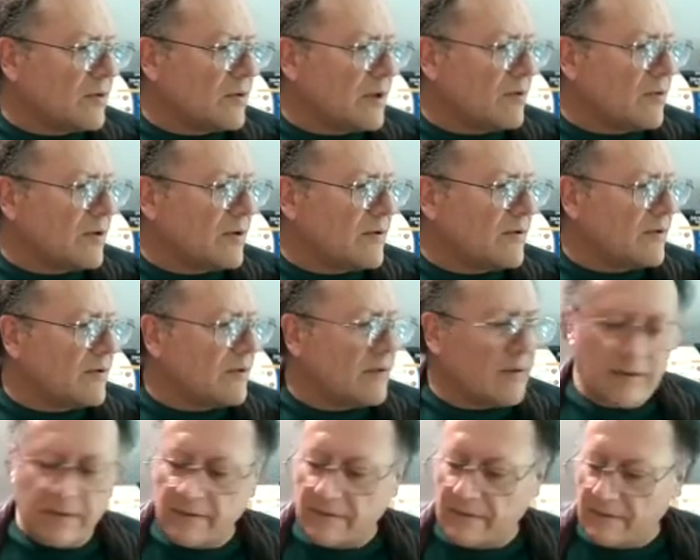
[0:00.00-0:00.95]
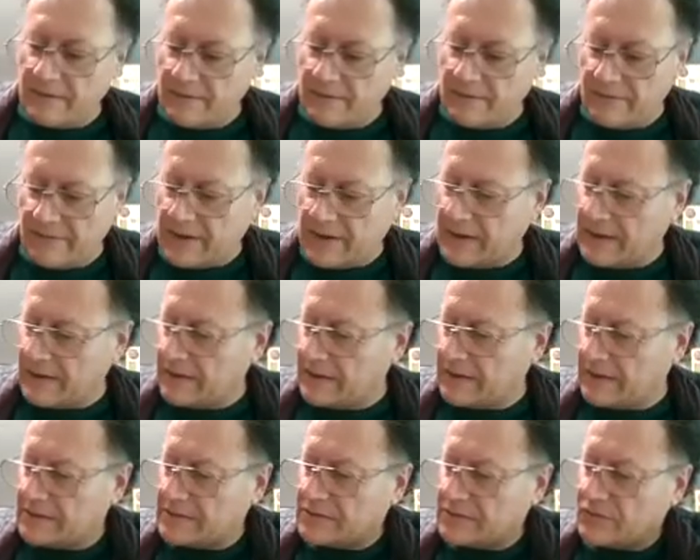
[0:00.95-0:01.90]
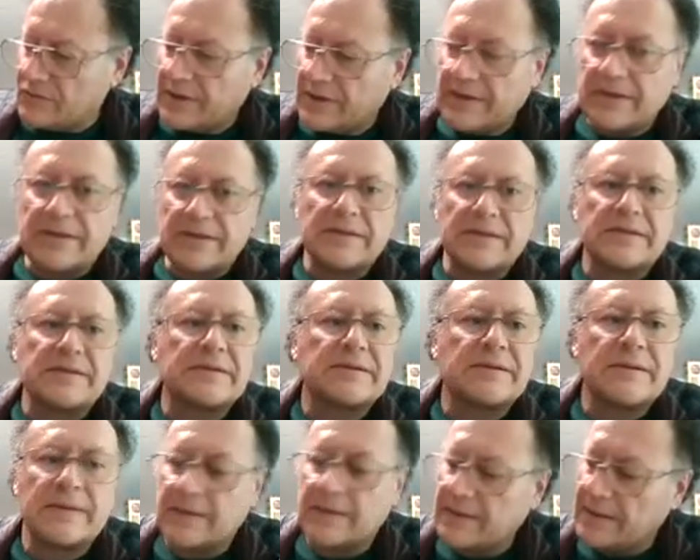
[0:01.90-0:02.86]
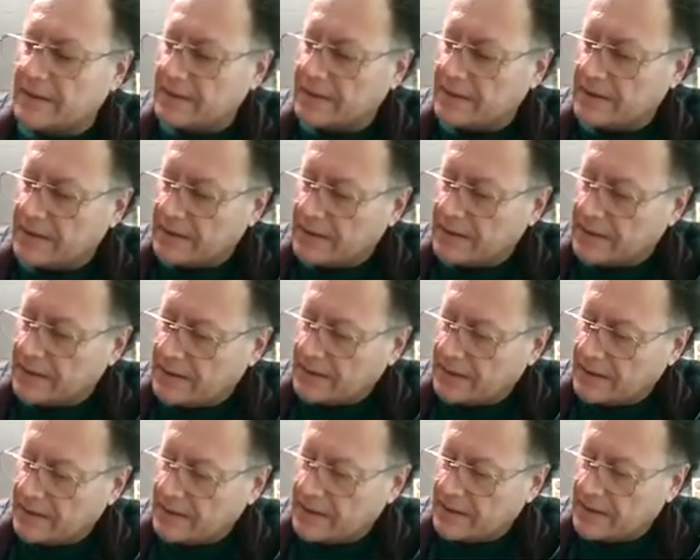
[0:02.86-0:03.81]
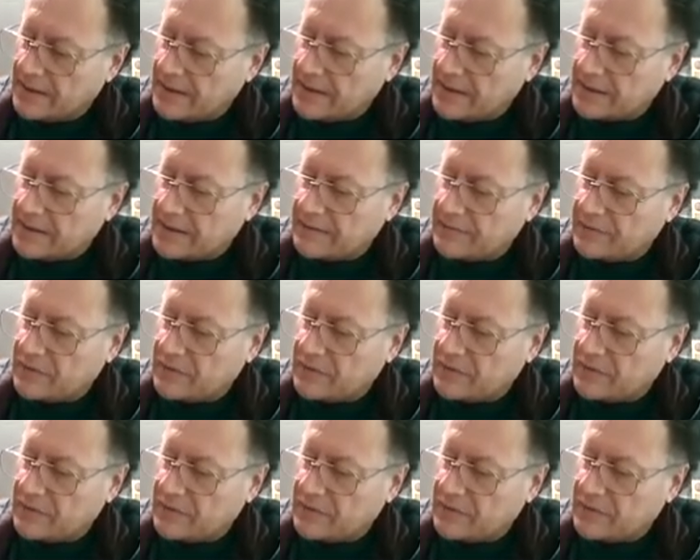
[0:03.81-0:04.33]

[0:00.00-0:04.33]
that we find in this way is negative